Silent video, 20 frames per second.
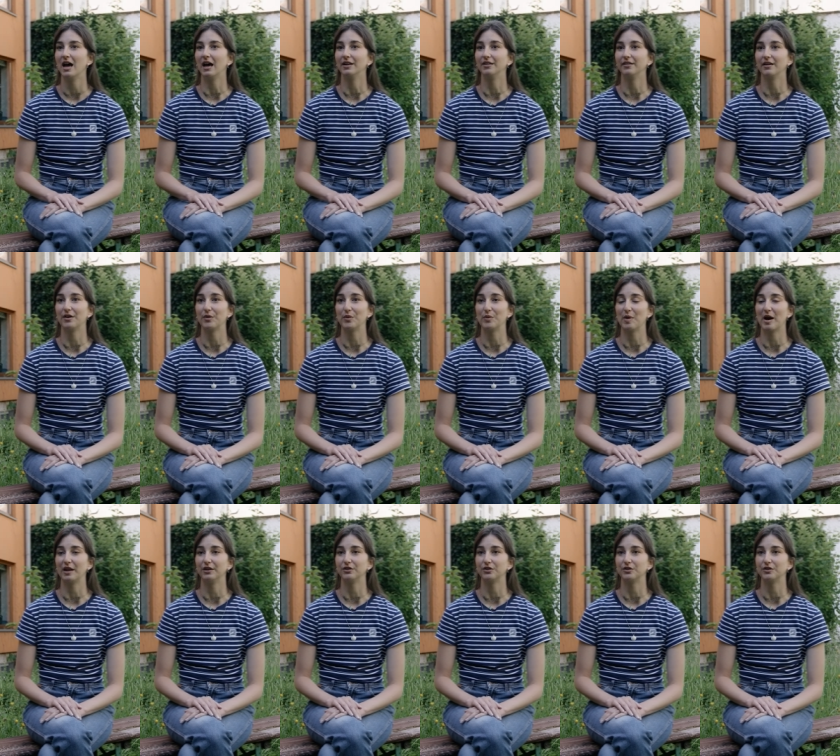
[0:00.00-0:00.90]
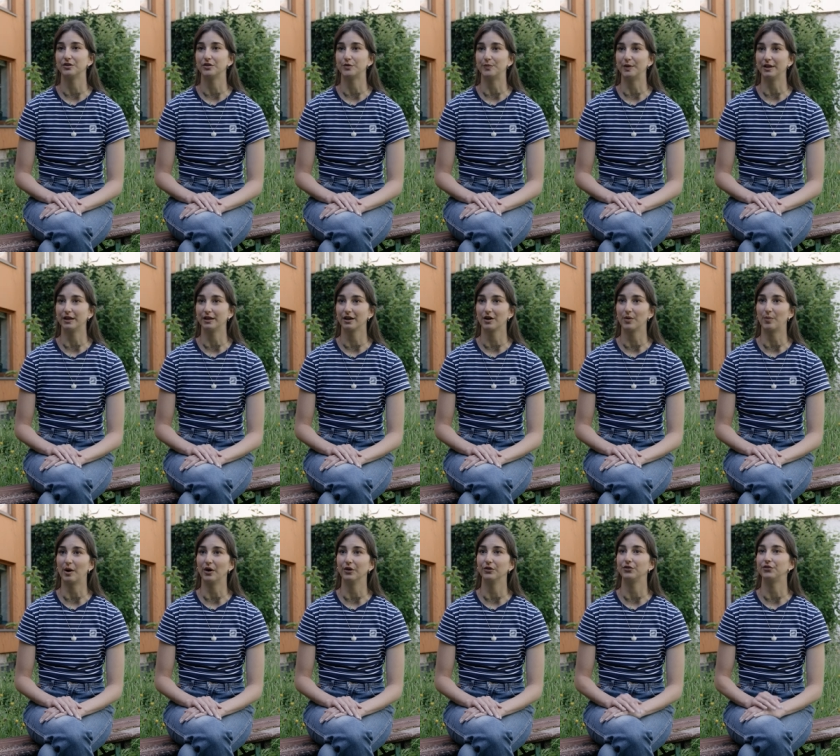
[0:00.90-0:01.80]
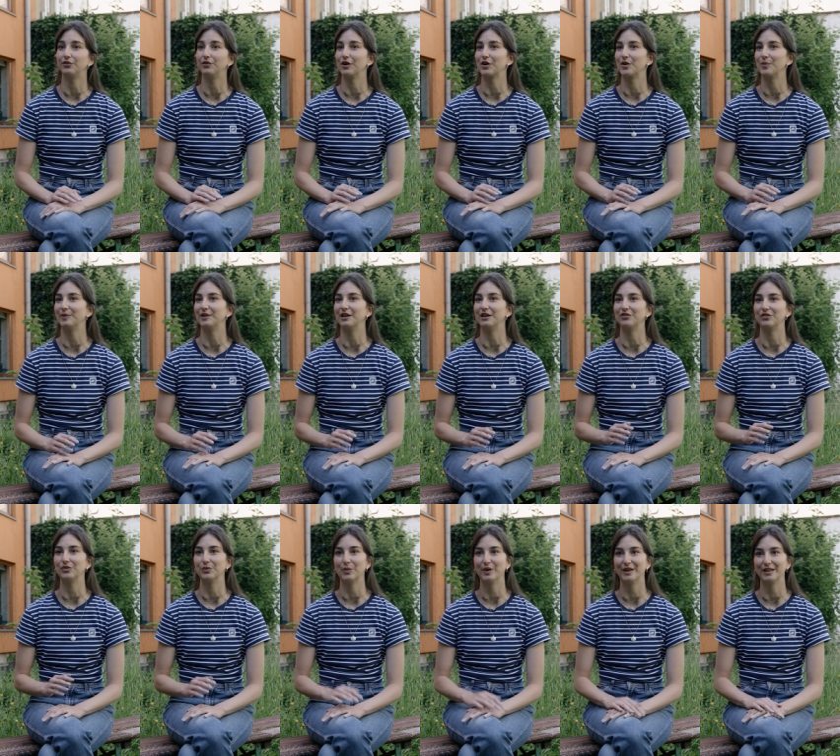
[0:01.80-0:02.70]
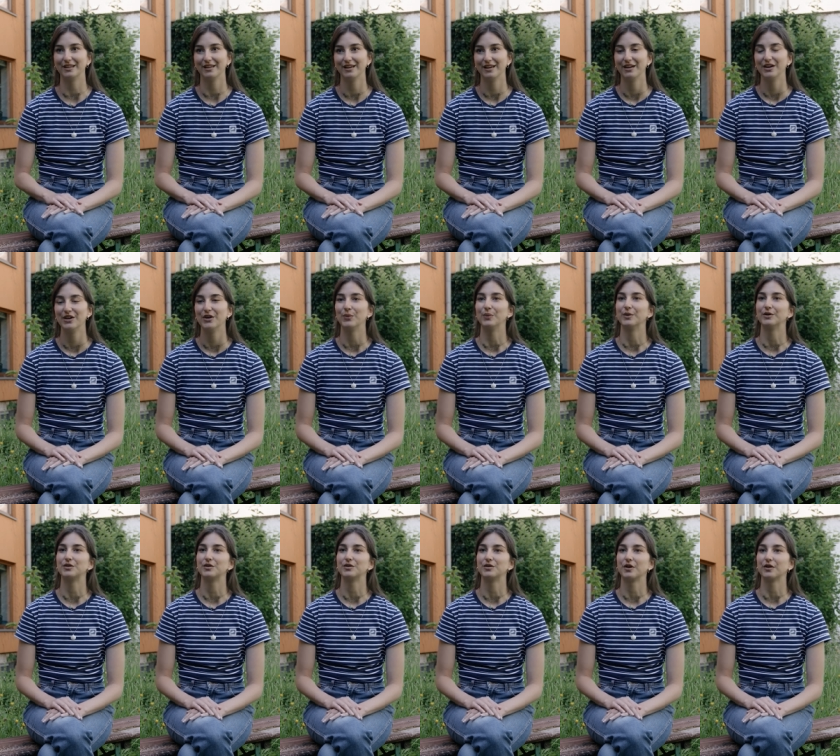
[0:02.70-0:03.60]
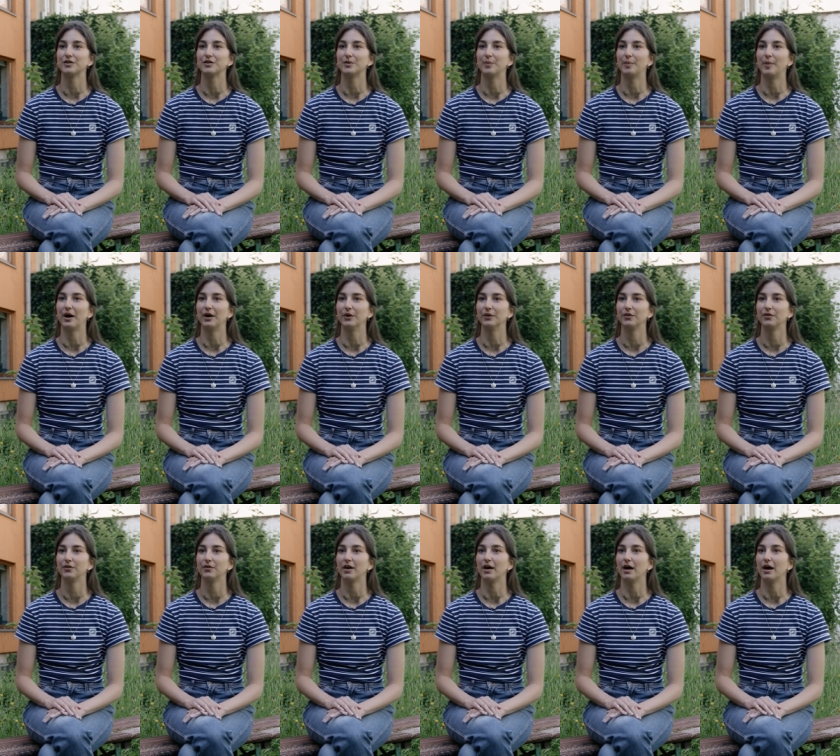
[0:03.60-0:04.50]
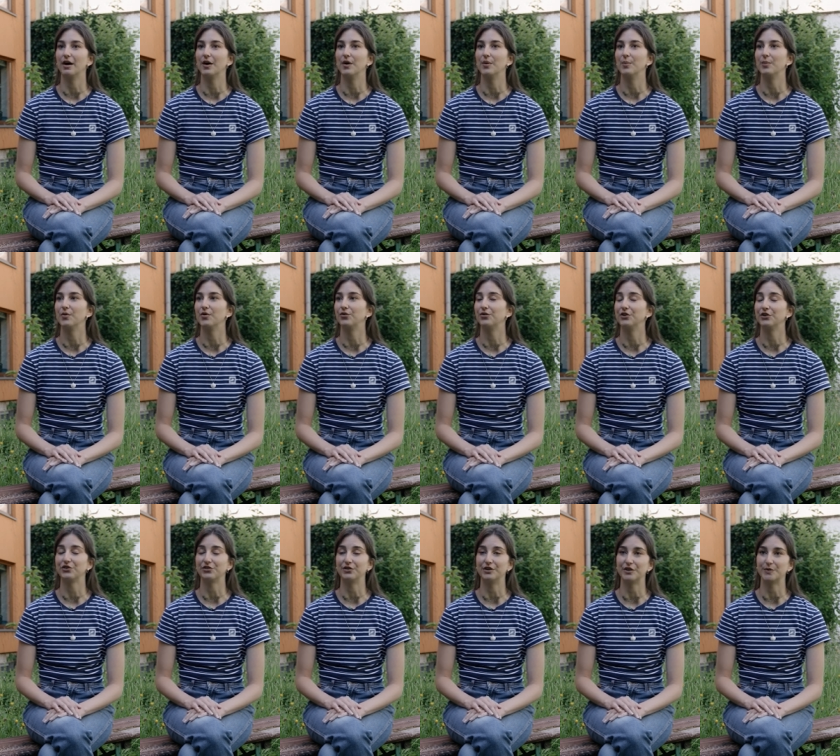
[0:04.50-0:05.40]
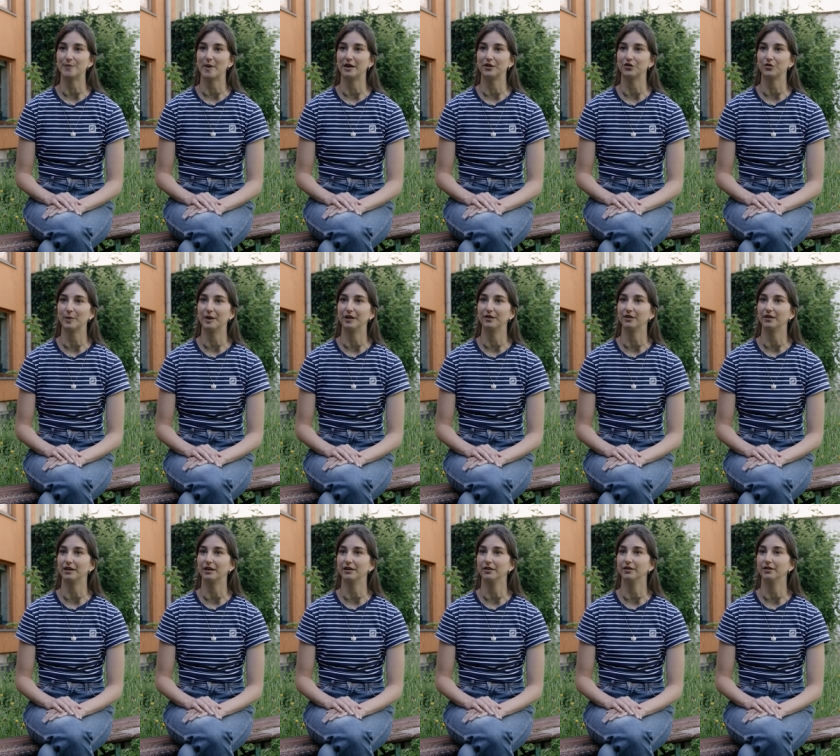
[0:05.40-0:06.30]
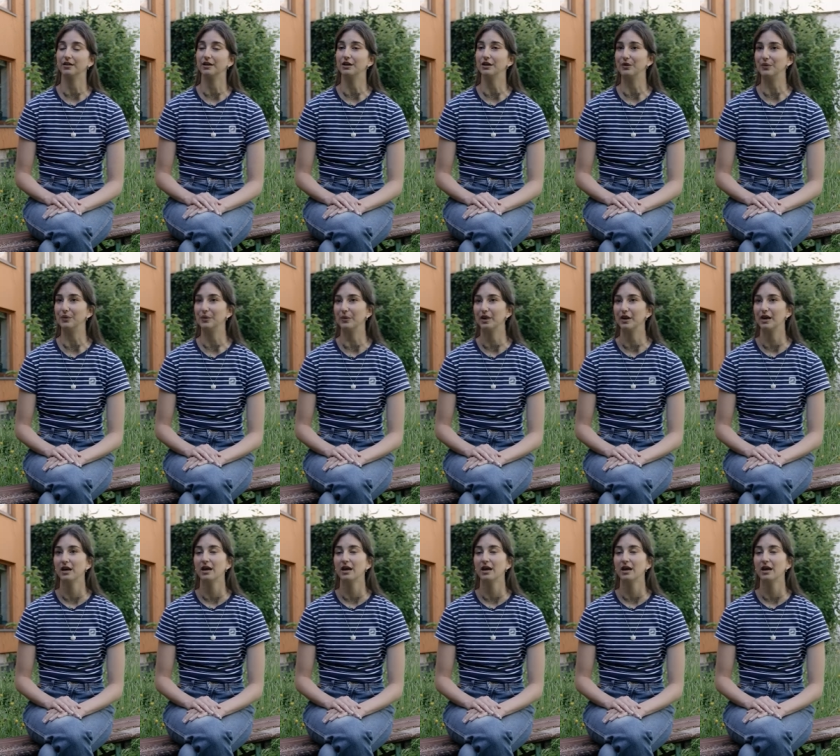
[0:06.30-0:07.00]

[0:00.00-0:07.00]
And there we managed to speak about recommendation one, which talks about um, fisheries management in the E U.